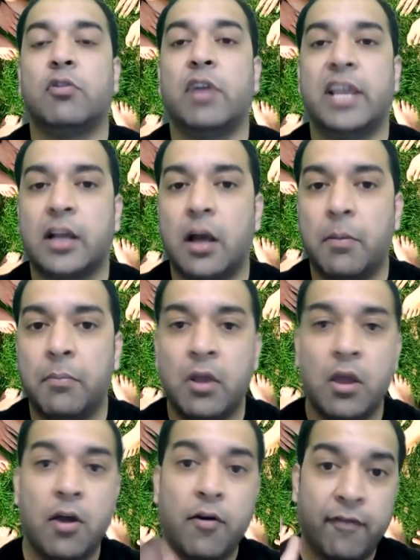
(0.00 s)
income.
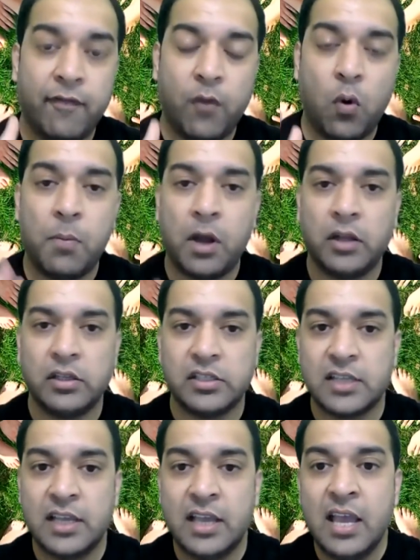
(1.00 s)
4
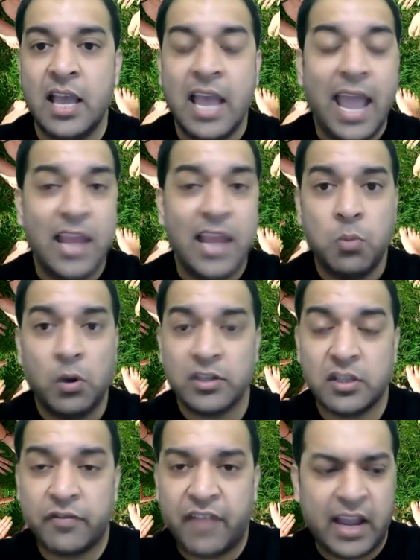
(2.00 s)
months. And it
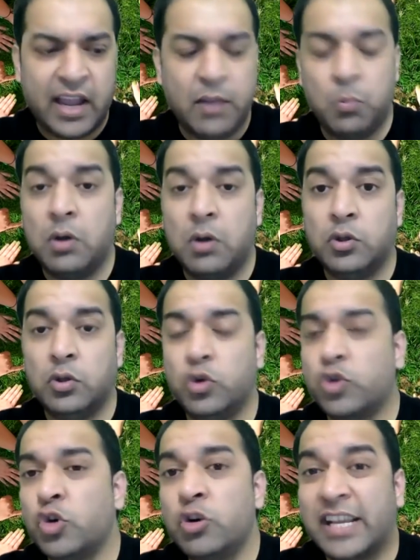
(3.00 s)
wasn't the fact, hey, you
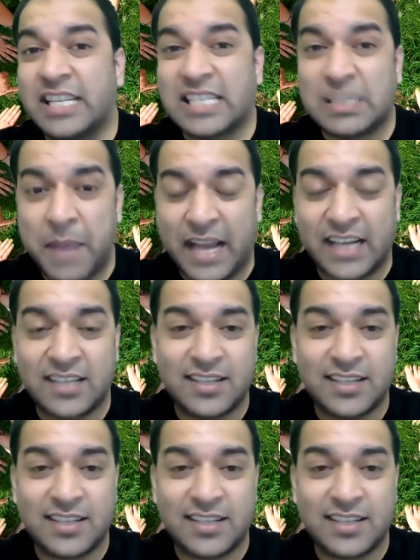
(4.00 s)
shouldn't expect